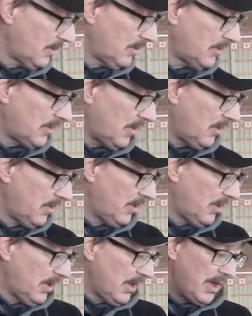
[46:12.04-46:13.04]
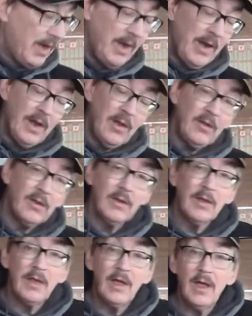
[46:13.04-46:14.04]
So anyhow,
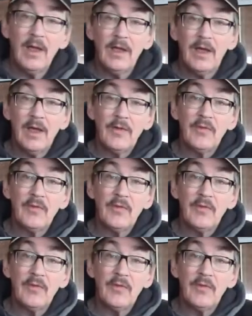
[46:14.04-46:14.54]
I